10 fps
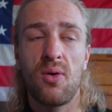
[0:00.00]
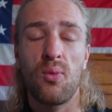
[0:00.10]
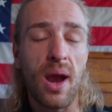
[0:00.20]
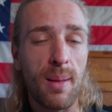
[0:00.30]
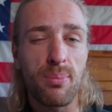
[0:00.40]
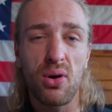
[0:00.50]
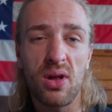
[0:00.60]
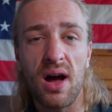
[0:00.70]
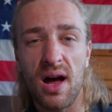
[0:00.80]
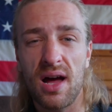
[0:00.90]
when I
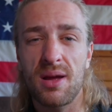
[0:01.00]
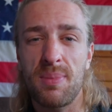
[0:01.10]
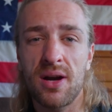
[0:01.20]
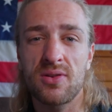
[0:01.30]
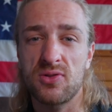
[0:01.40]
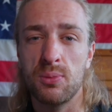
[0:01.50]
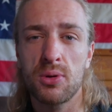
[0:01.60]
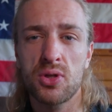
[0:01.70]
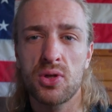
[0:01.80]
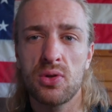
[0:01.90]
put on a pair of
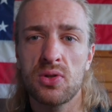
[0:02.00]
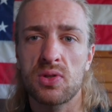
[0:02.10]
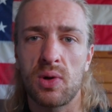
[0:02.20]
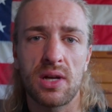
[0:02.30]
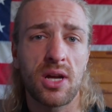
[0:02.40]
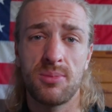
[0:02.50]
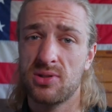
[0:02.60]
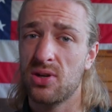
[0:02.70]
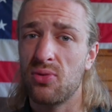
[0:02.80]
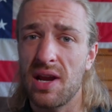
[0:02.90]
super shoes when it comes
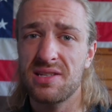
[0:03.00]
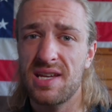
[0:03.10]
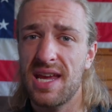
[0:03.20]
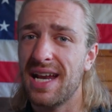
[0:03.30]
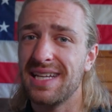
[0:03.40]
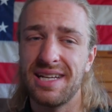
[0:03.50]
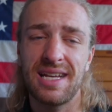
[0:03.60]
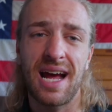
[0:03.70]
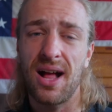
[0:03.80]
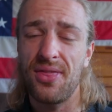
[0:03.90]
to race day and I
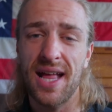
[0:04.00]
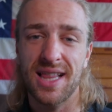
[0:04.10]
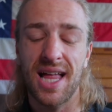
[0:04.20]
get on that